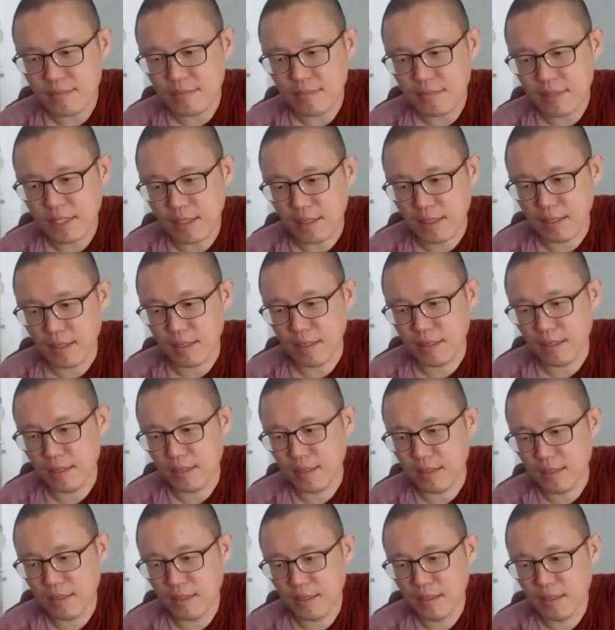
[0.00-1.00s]

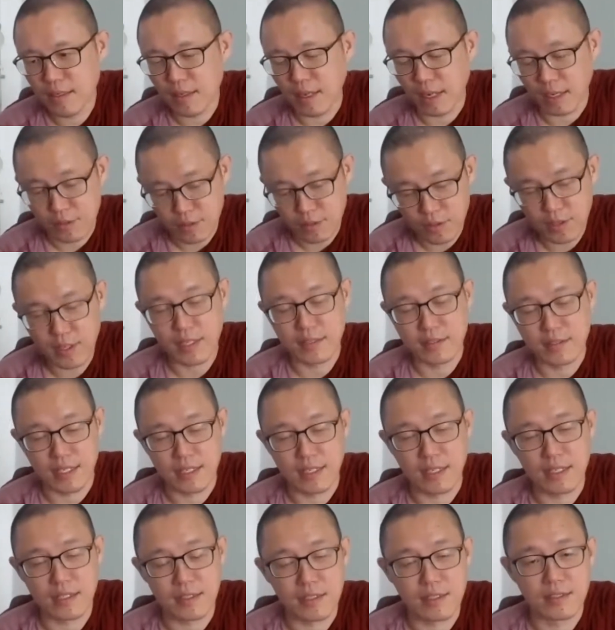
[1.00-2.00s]
I told her
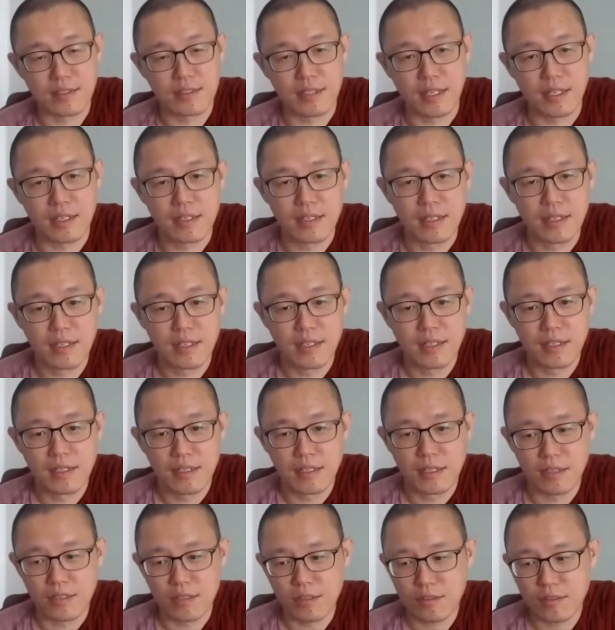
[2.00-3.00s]
exactly this, that,
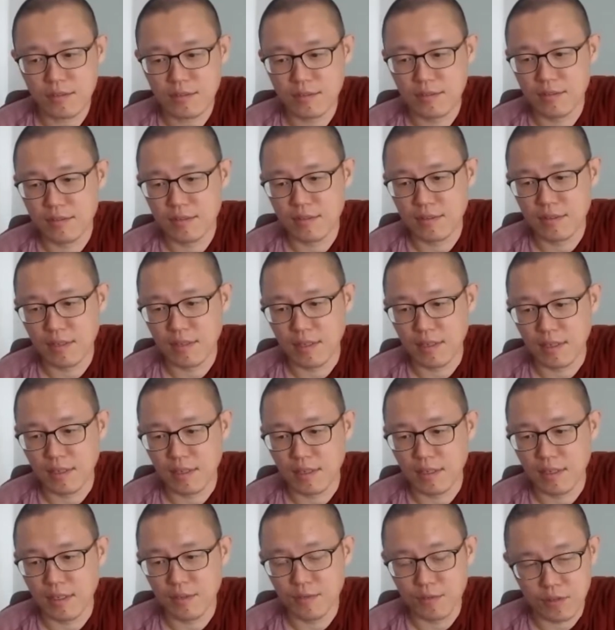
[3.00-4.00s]

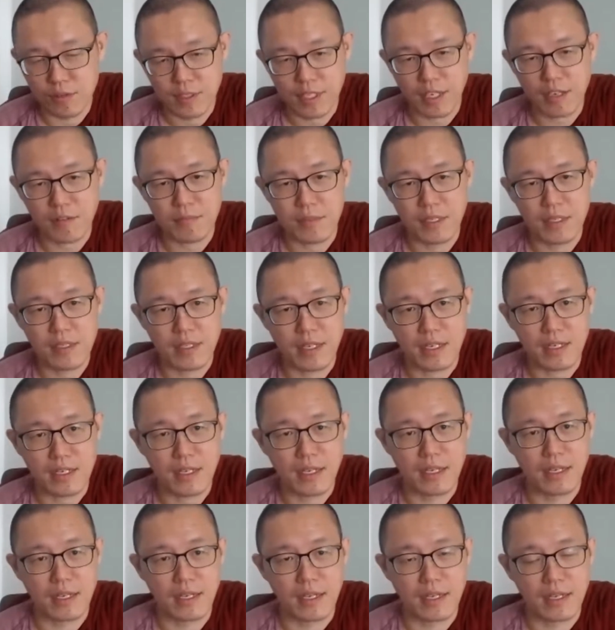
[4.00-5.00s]
if you tell me, then
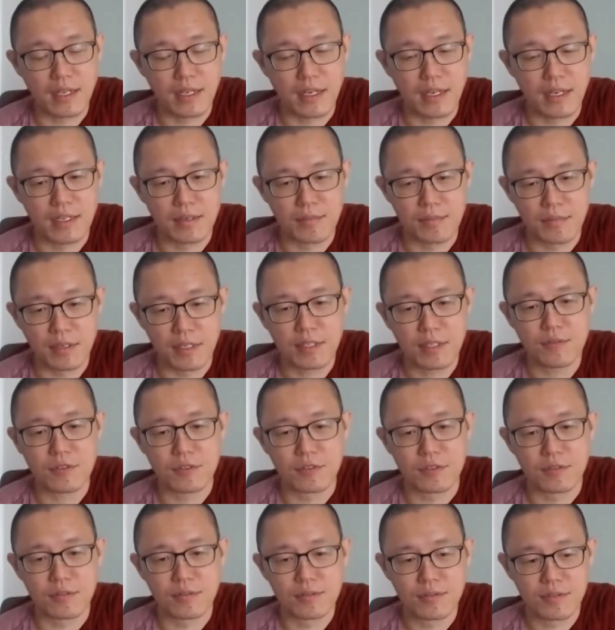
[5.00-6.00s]
I believe
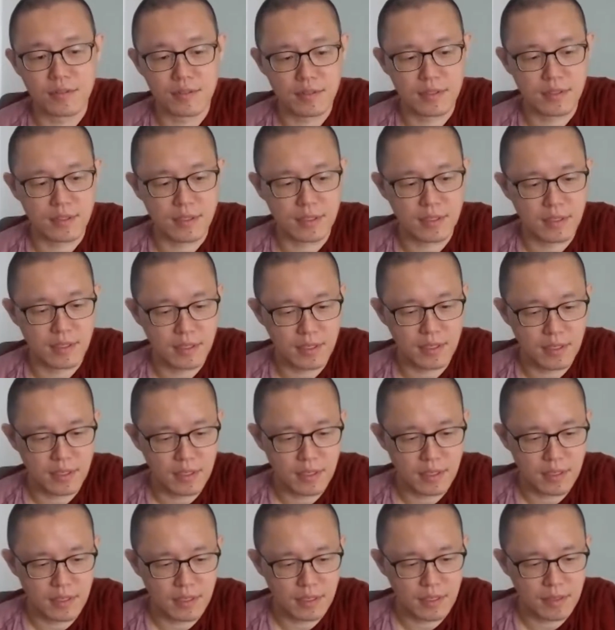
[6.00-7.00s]
you.
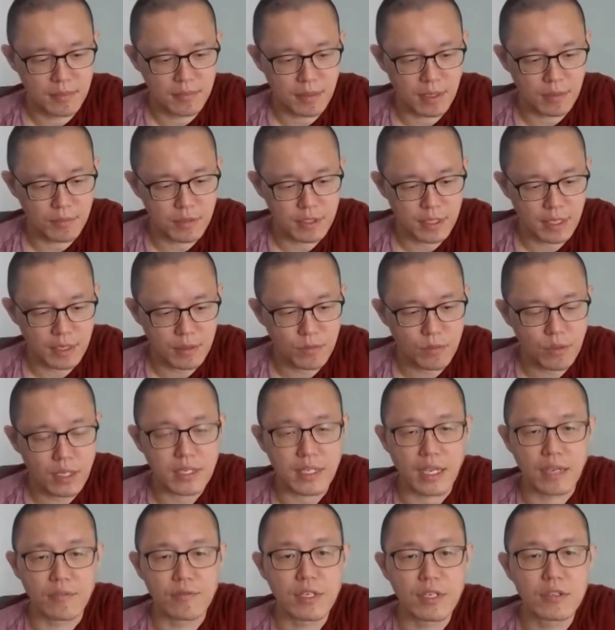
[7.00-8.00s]
But then what
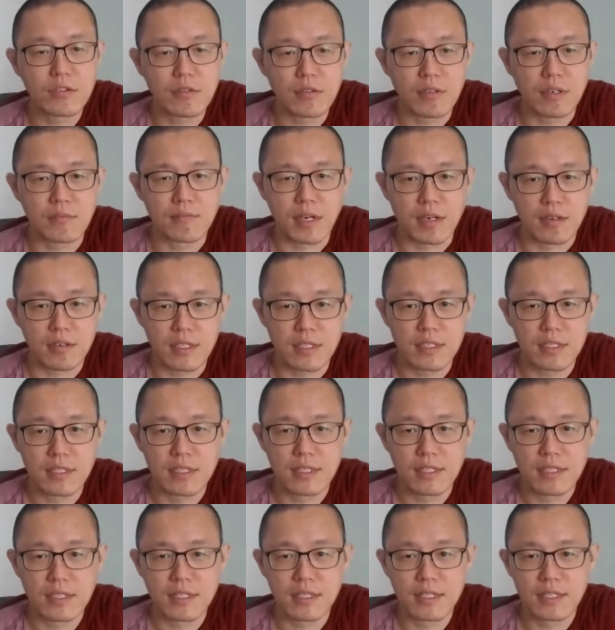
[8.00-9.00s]
can we do about it?
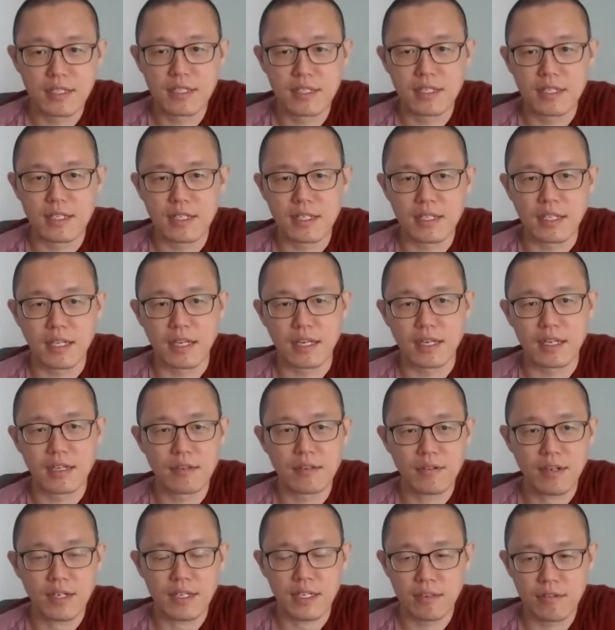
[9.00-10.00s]
Yeah,
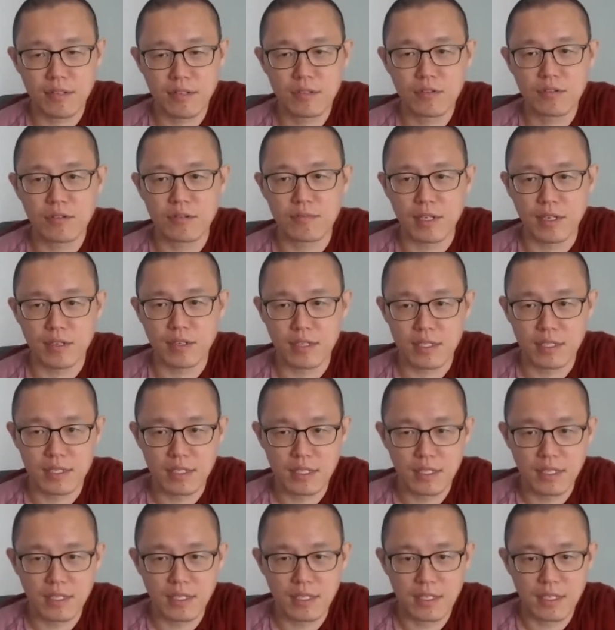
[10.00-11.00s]
what can we do about it?
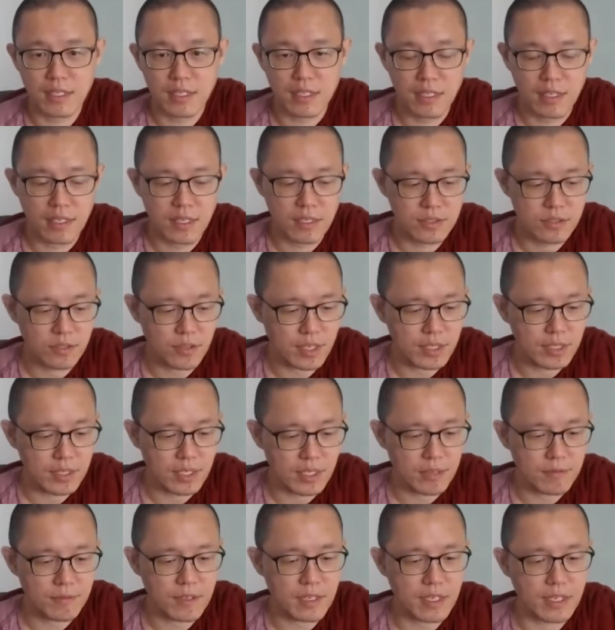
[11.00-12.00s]
So I
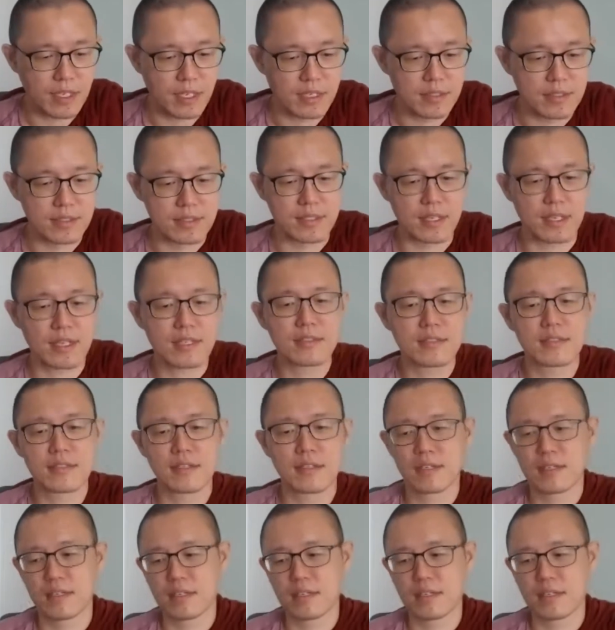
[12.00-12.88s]
gave her an exercise.